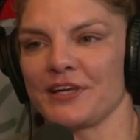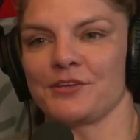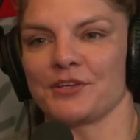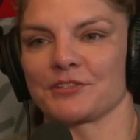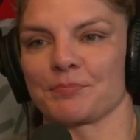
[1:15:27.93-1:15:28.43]
and
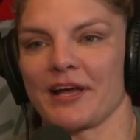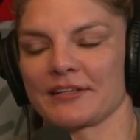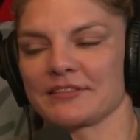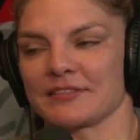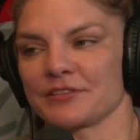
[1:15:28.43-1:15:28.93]
you get to
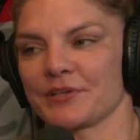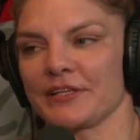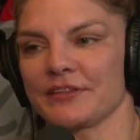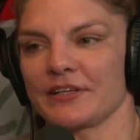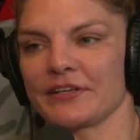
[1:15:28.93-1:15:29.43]
practice it
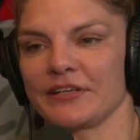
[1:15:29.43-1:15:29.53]
right there